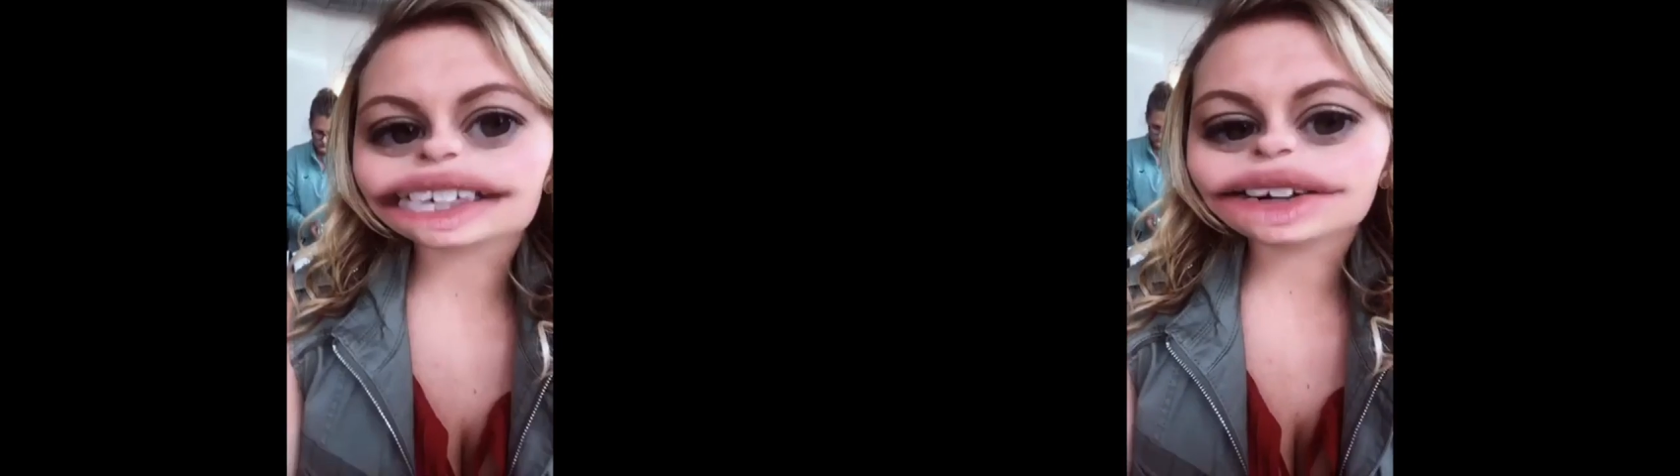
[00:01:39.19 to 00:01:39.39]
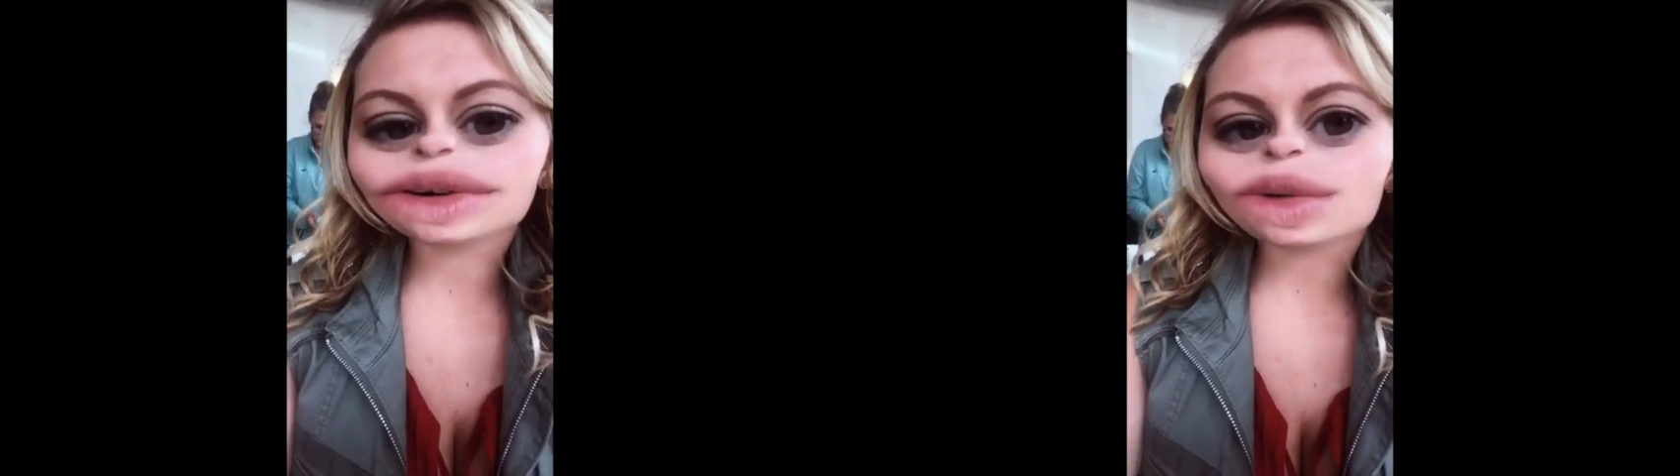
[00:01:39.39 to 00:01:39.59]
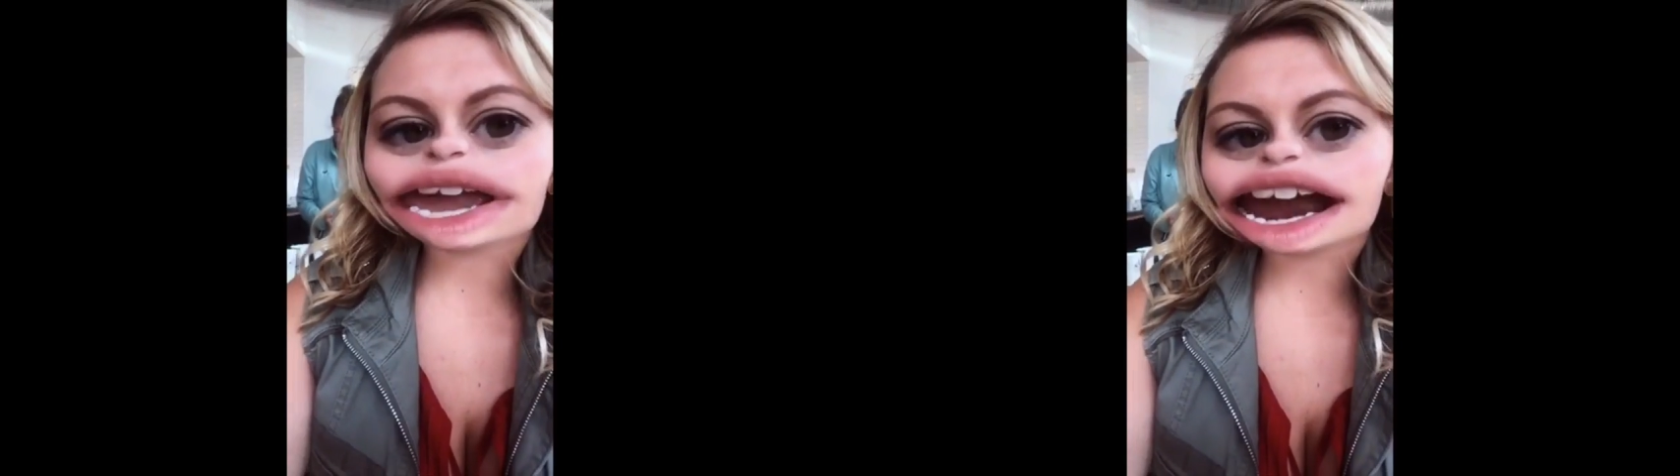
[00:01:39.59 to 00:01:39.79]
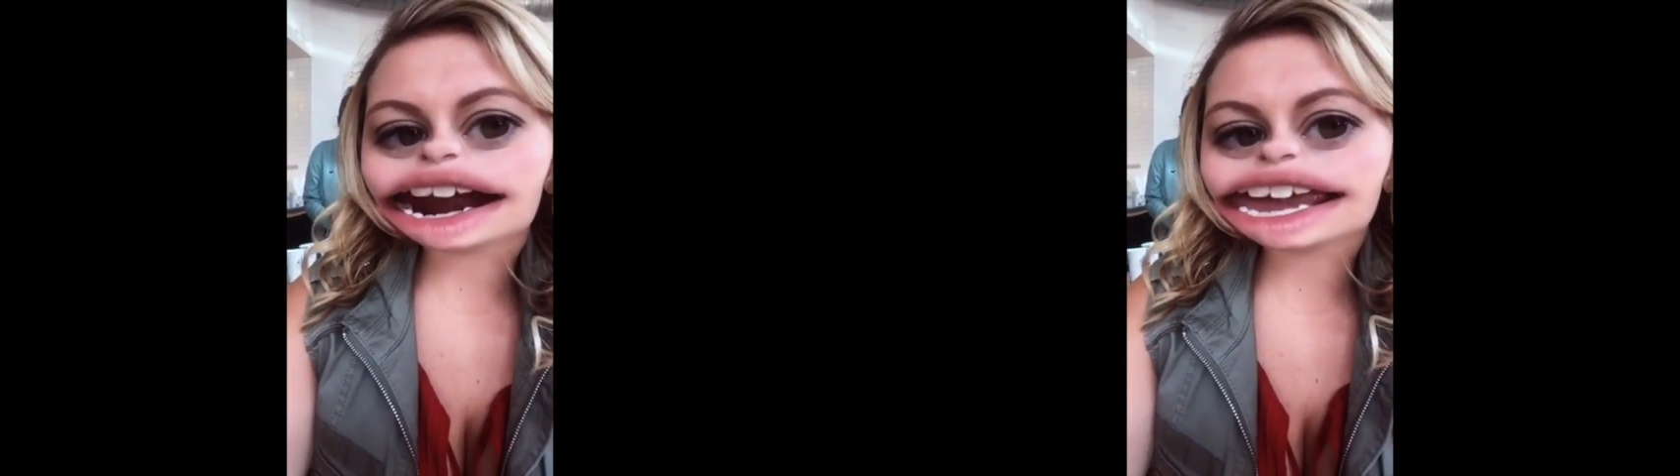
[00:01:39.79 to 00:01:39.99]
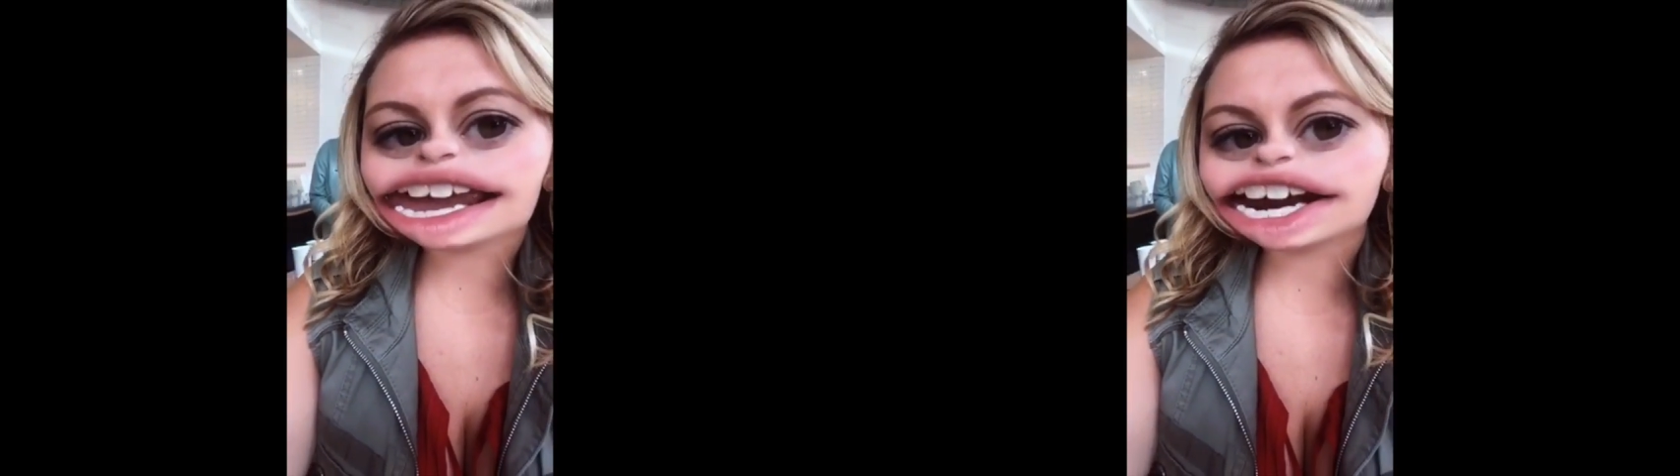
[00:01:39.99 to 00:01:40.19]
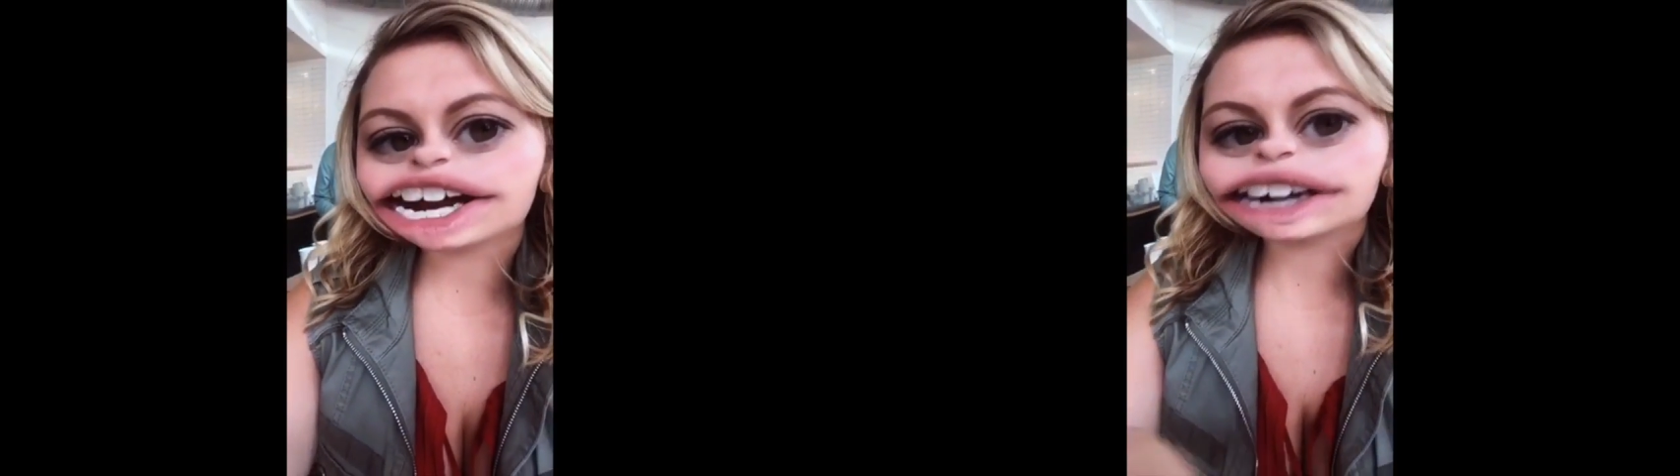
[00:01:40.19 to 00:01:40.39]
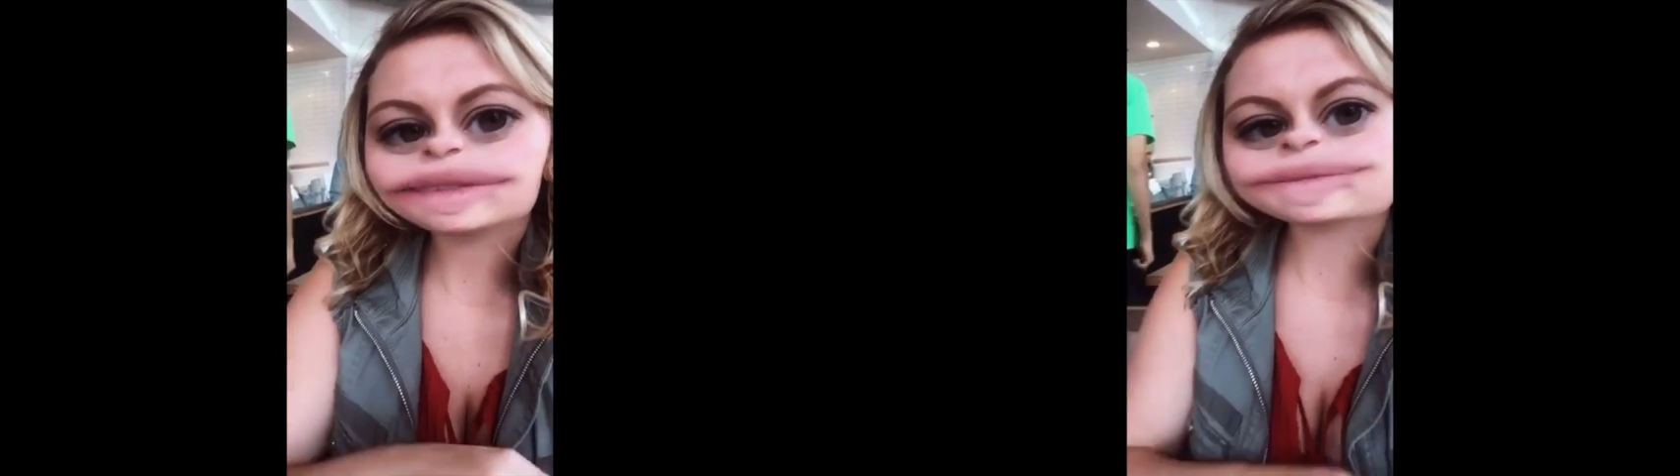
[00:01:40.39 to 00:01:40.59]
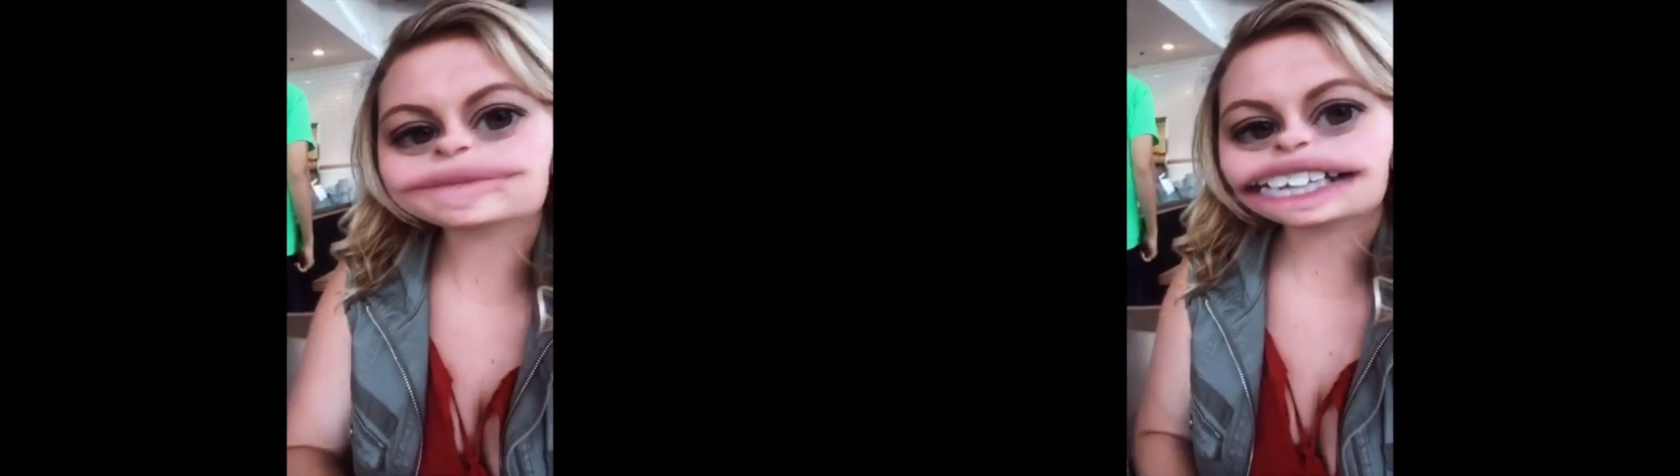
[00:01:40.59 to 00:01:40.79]
But I'm not the
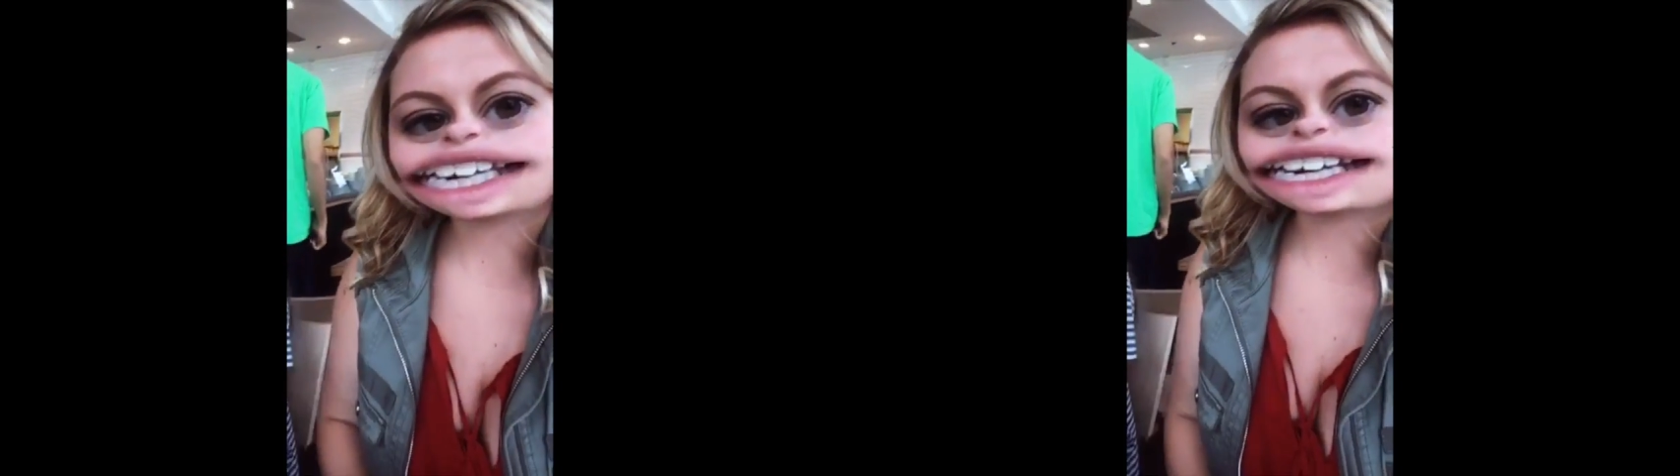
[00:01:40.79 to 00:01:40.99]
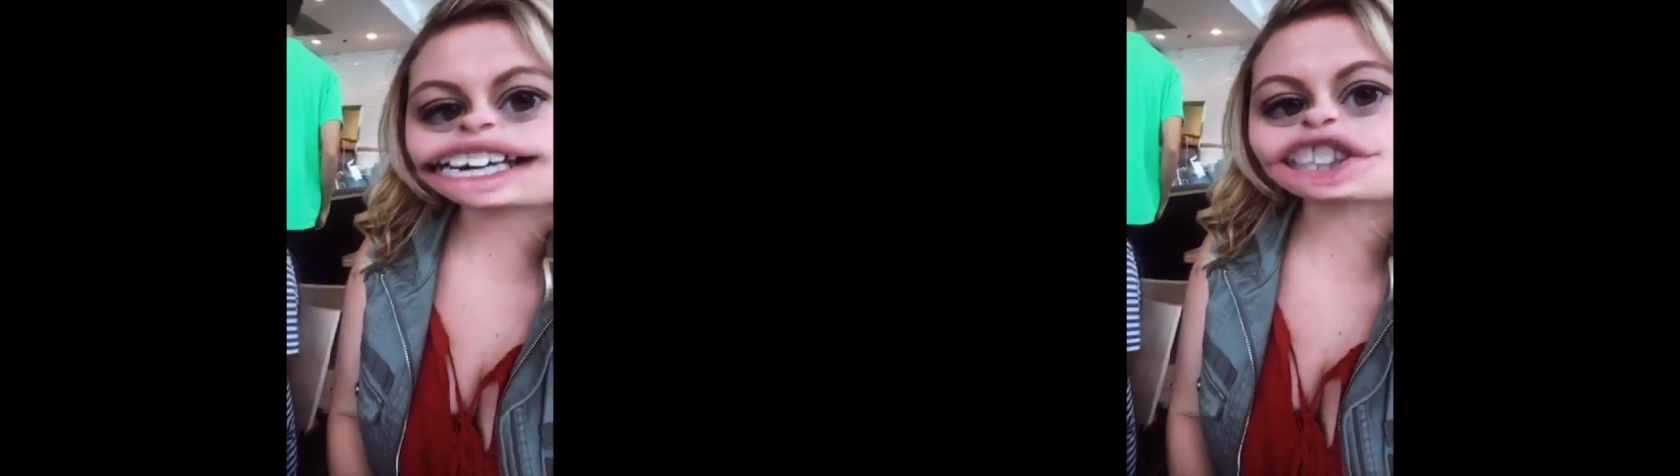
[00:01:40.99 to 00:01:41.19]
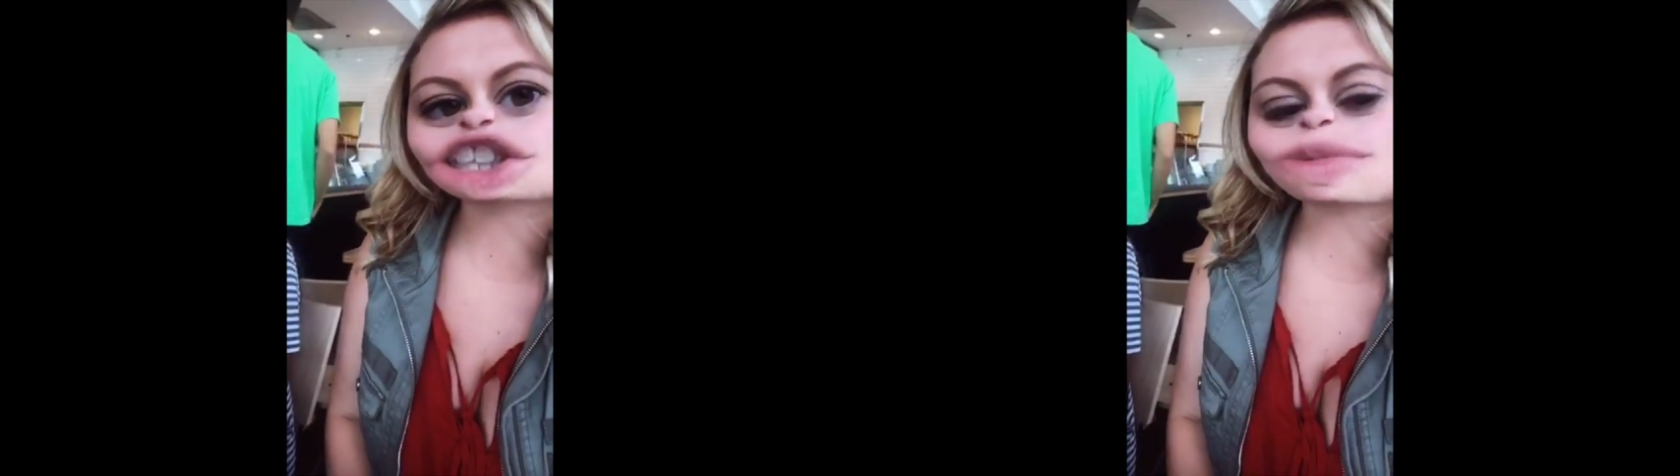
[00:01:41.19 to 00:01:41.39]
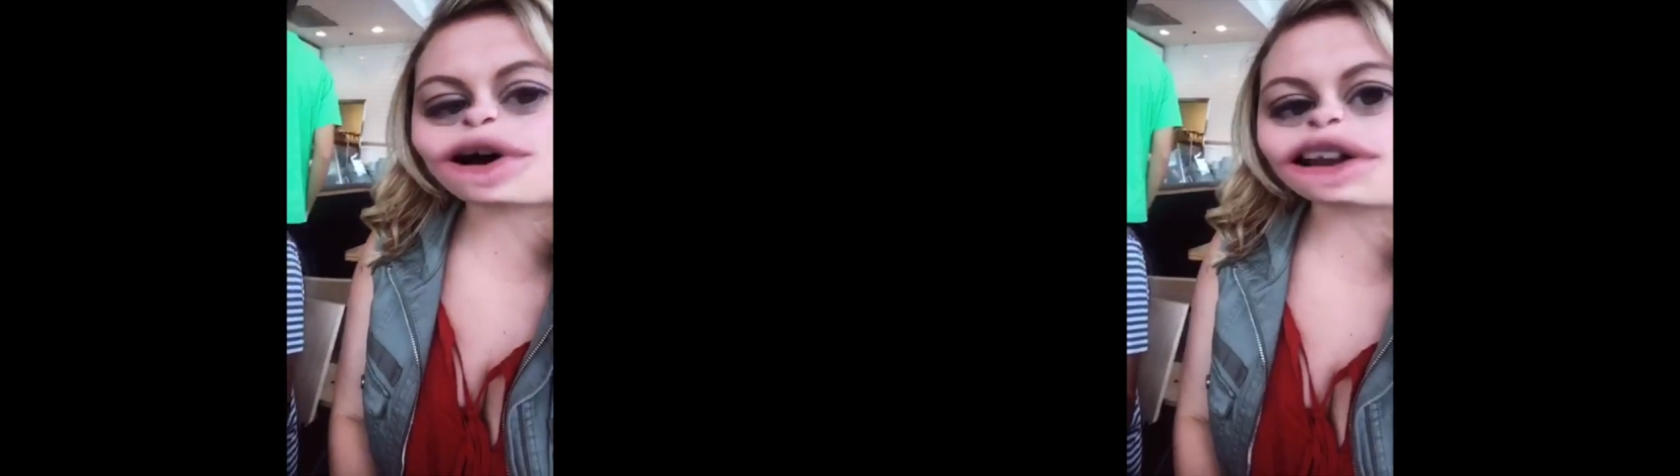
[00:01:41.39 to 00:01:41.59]
kind of person